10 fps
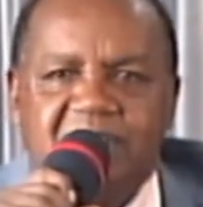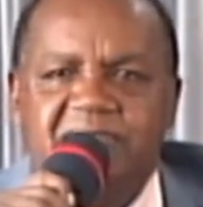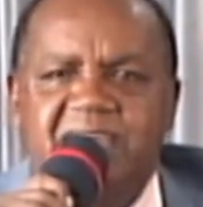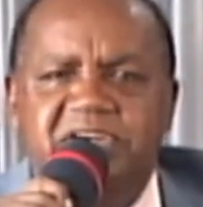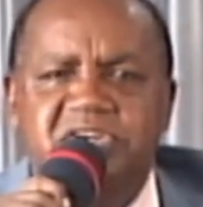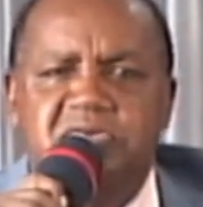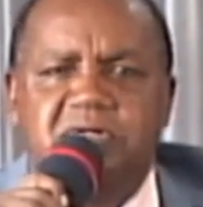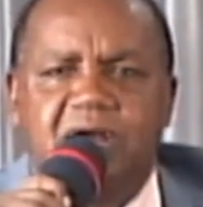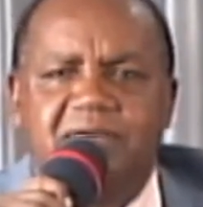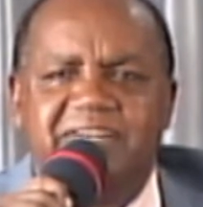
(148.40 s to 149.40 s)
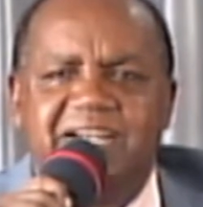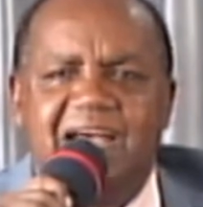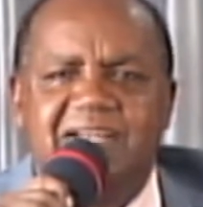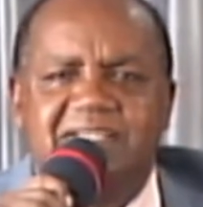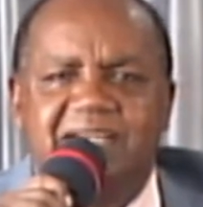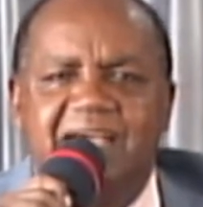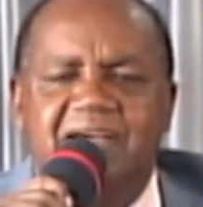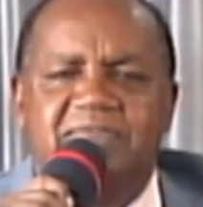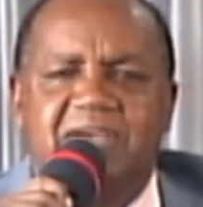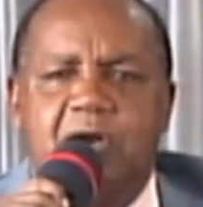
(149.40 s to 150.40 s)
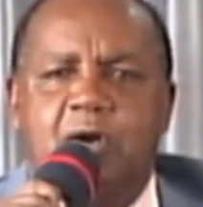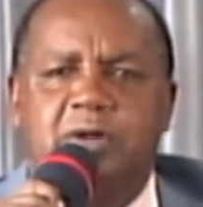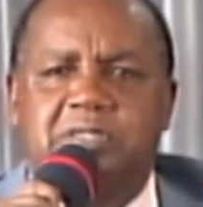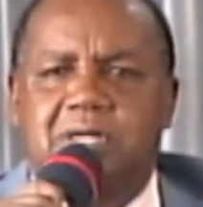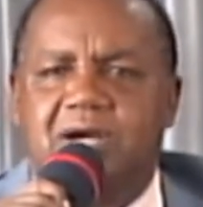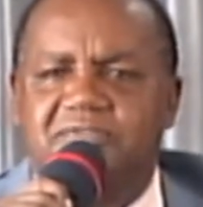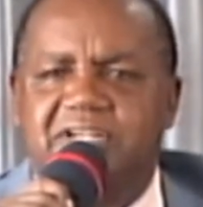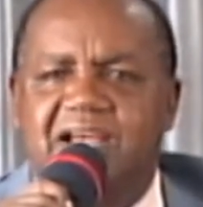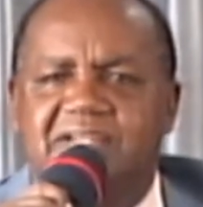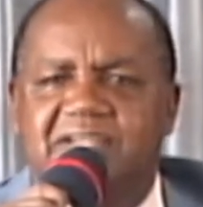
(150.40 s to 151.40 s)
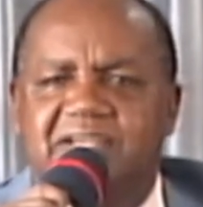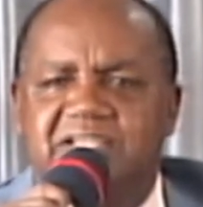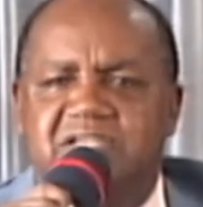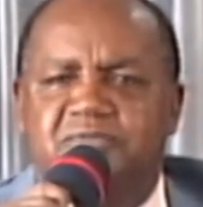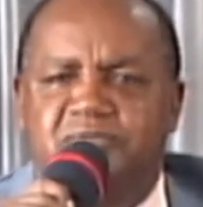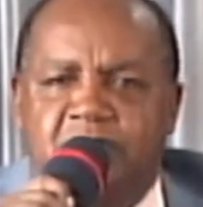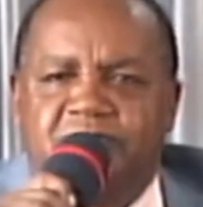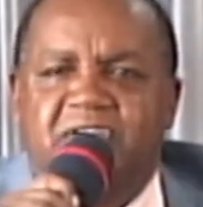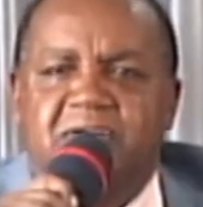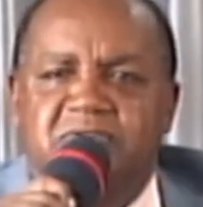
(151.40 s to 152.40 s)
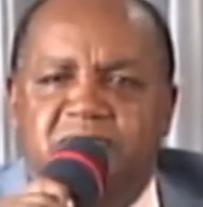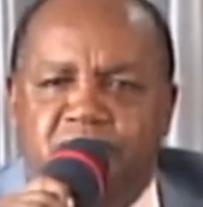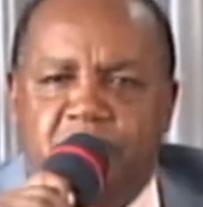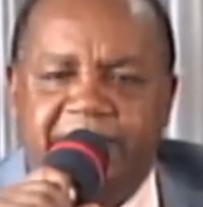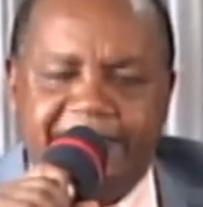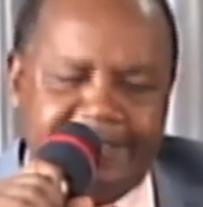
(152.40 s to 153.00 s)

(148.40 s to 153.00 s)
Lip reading: In the New Covenant, the Old Covenant is fulfilled fully.